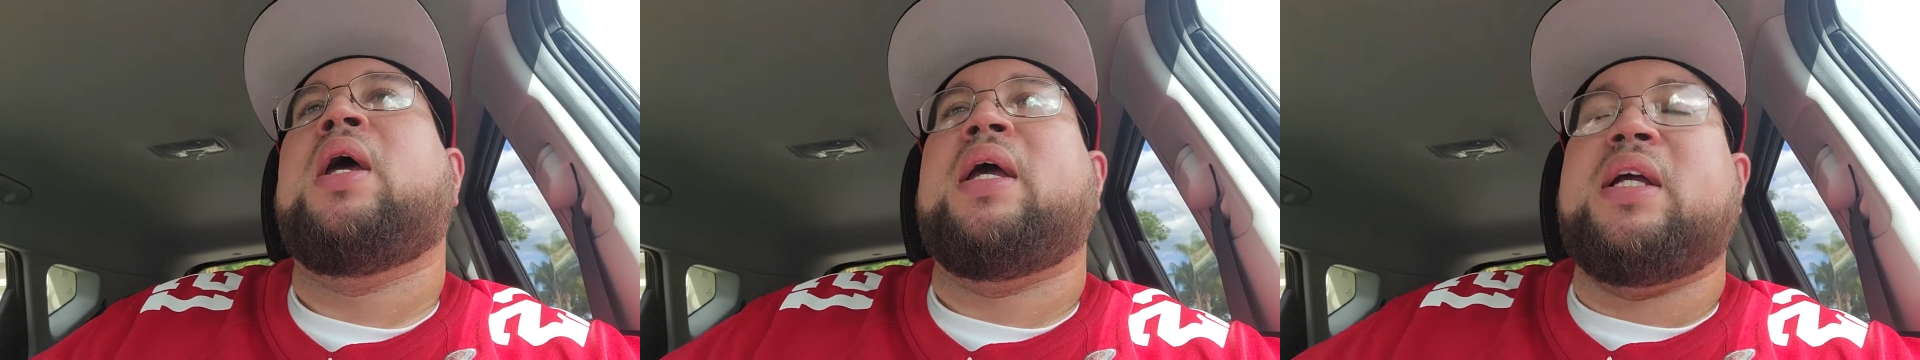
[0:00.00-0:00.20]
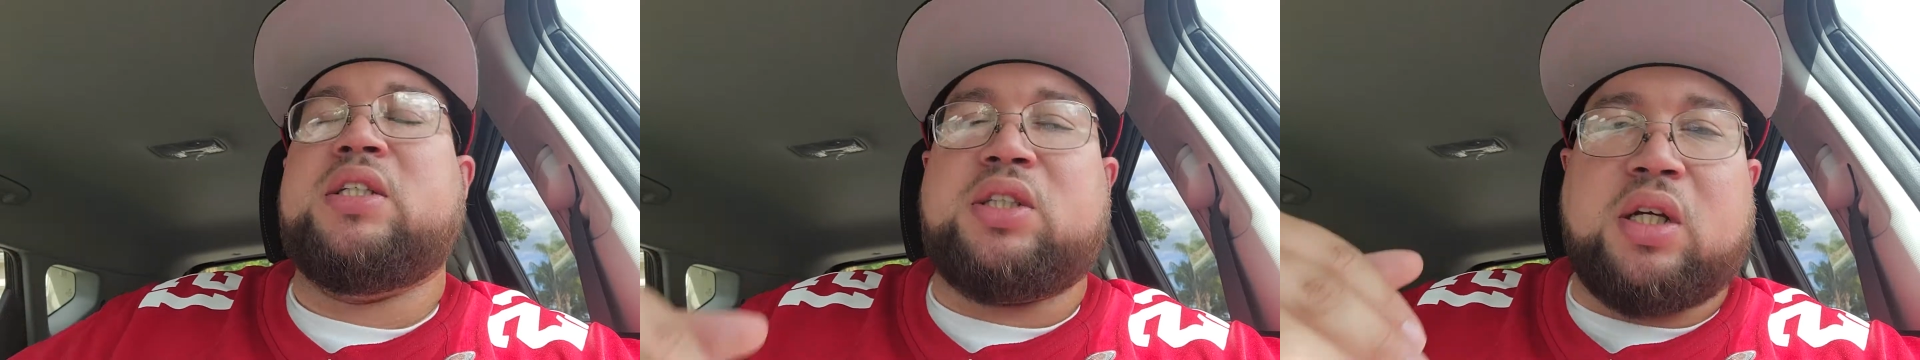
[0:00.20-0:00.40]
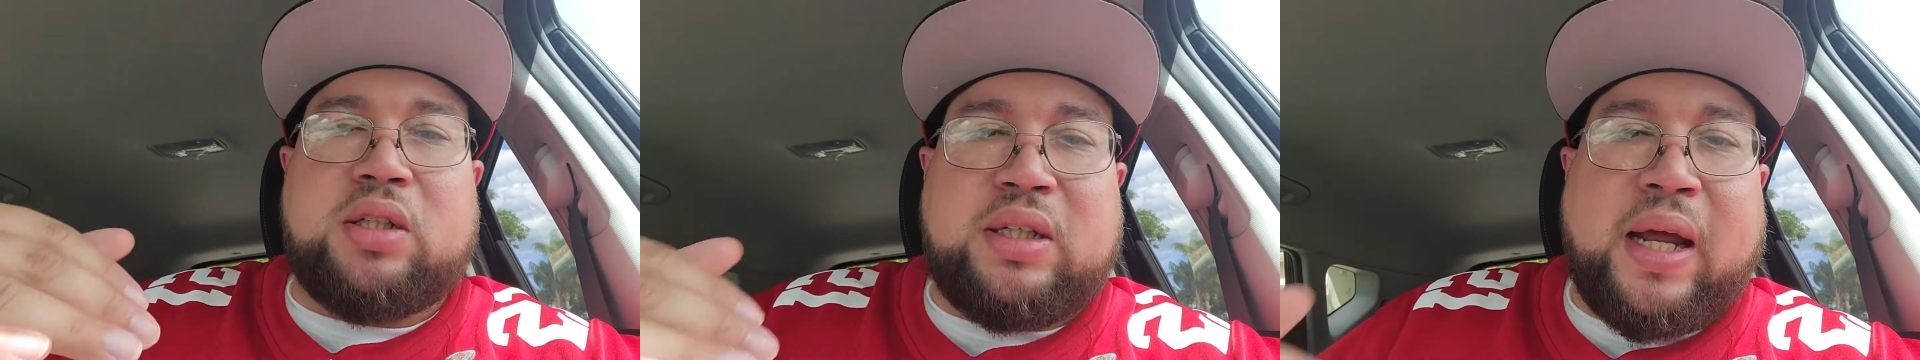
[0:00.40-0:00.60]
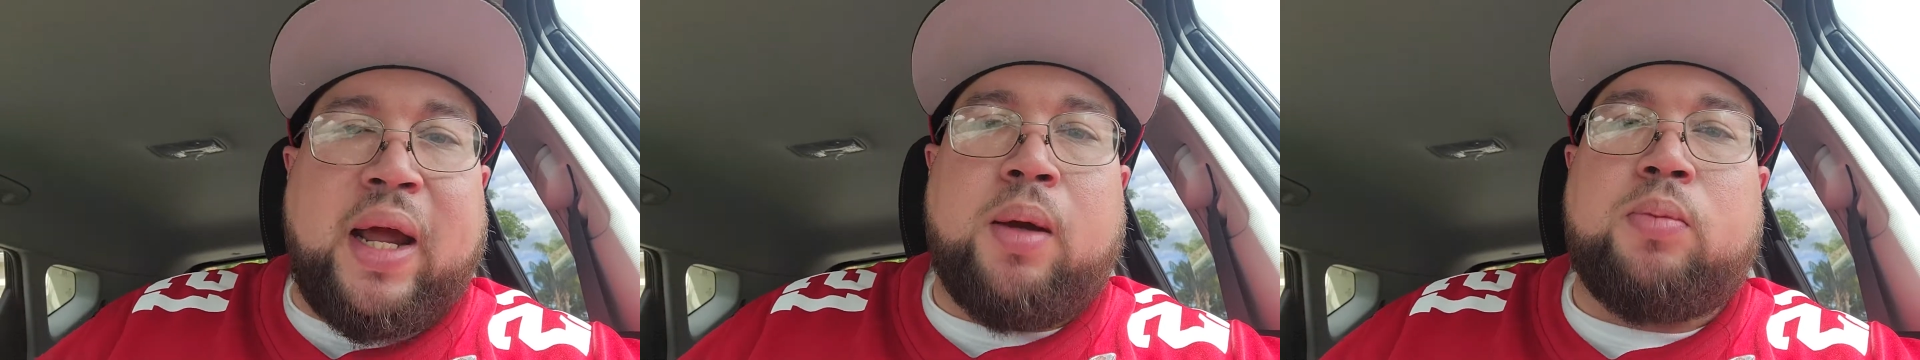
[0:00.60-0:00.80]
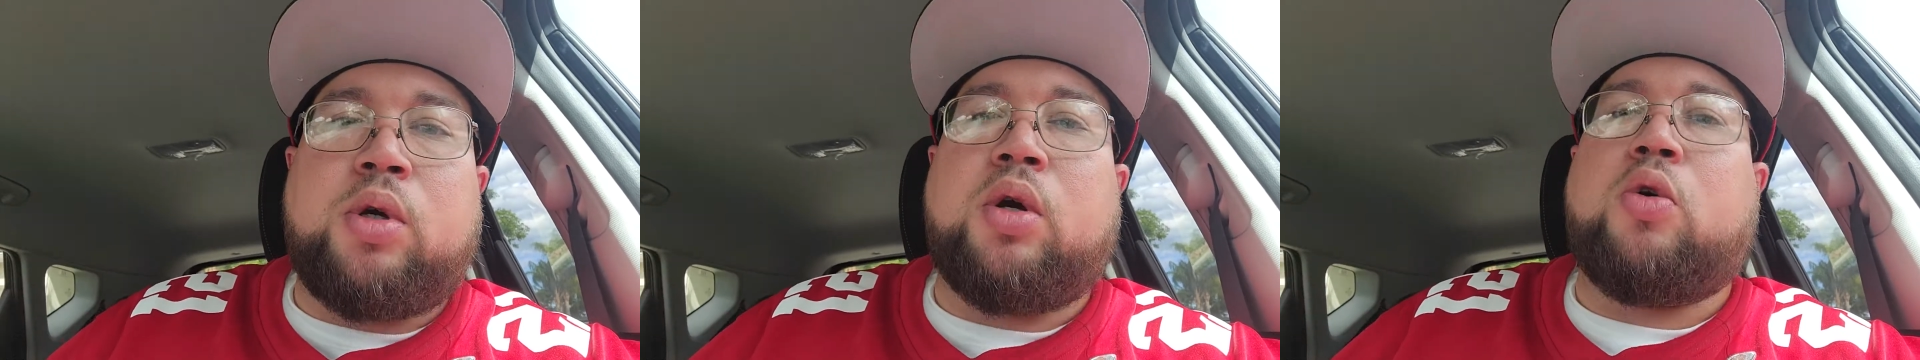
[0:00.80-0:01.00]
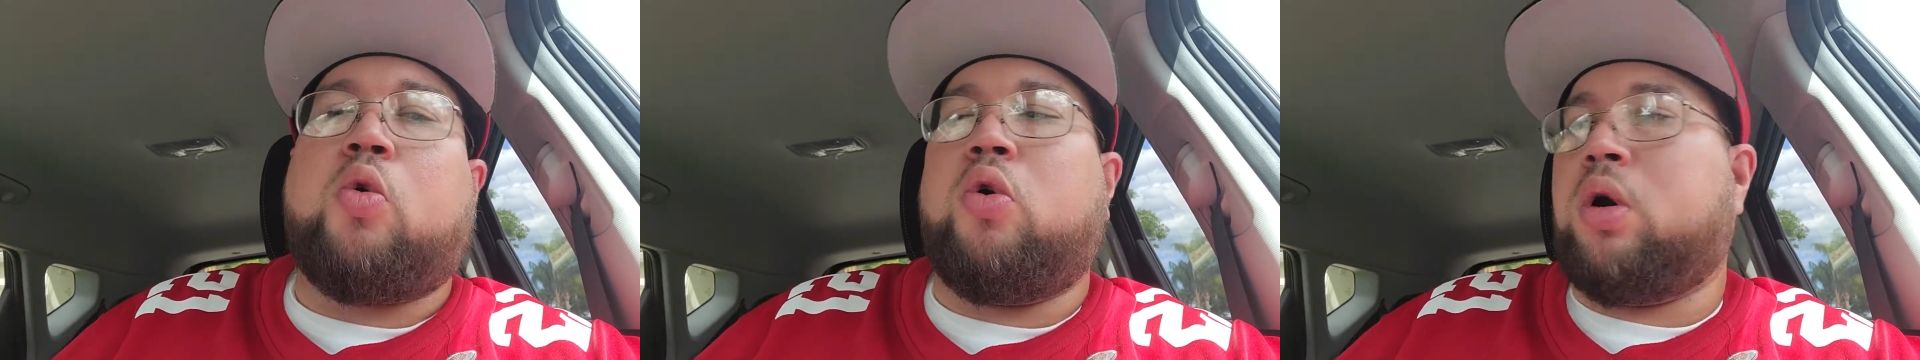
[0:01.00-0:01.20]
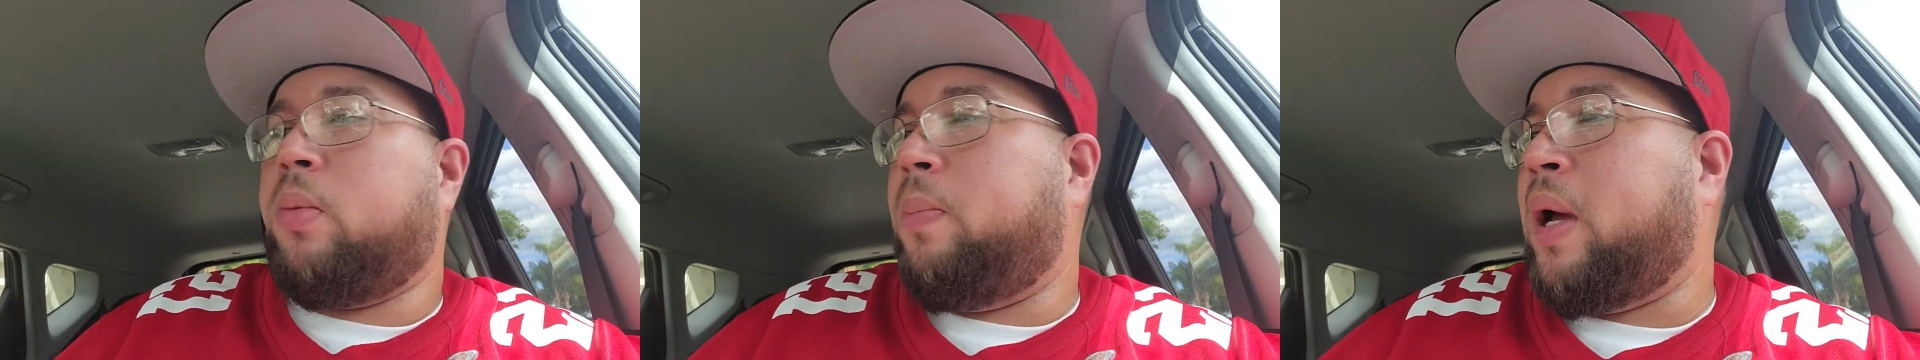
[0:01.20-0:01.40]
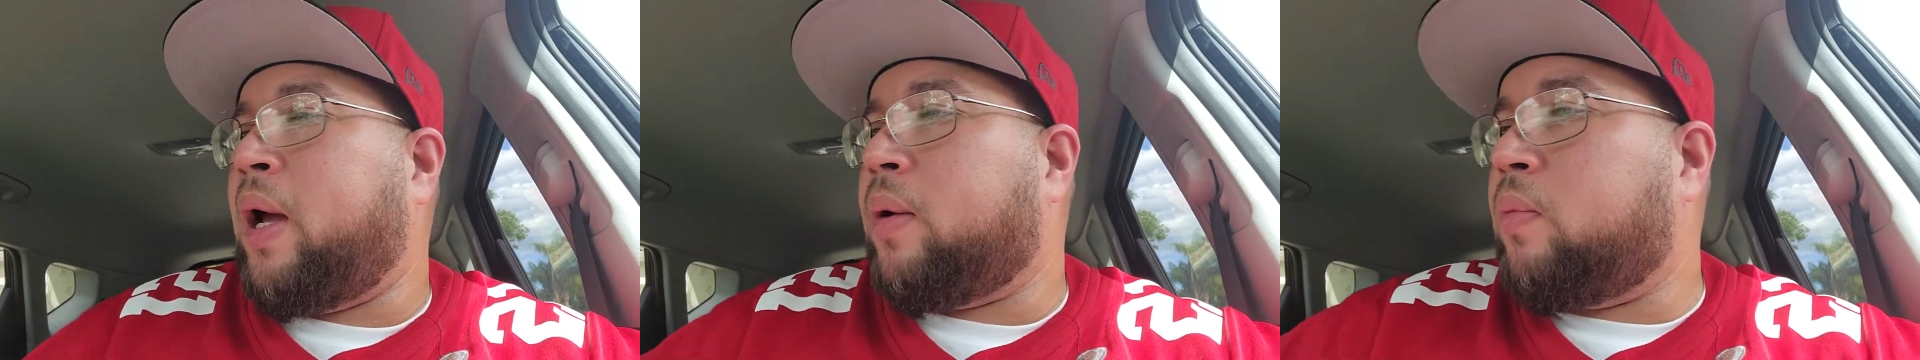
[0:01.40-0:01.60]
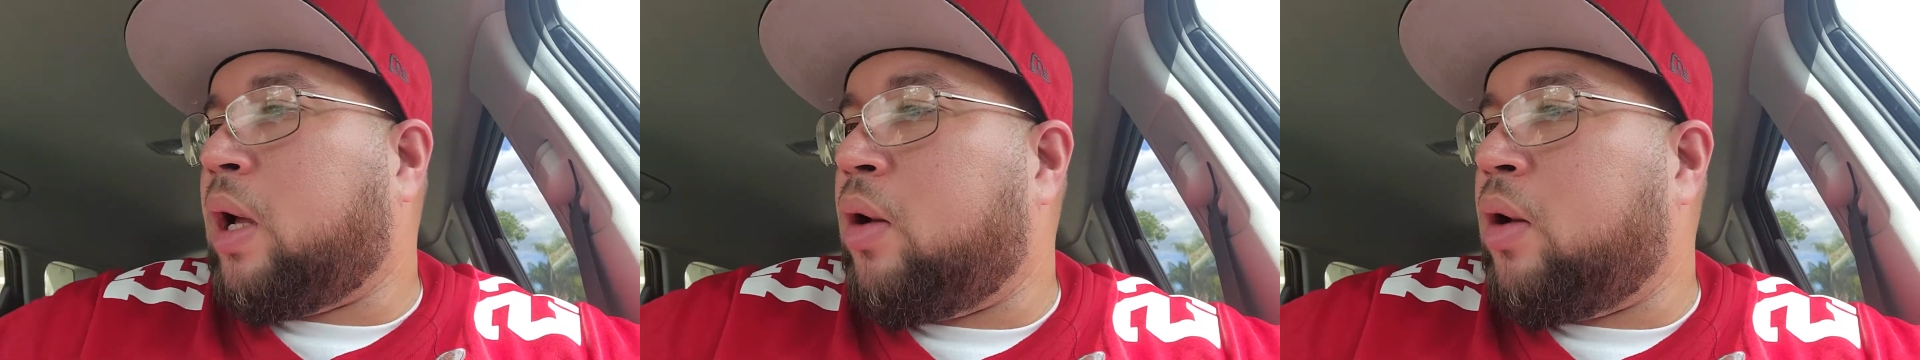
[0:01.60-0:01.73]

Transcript: He's a damn good quarterback.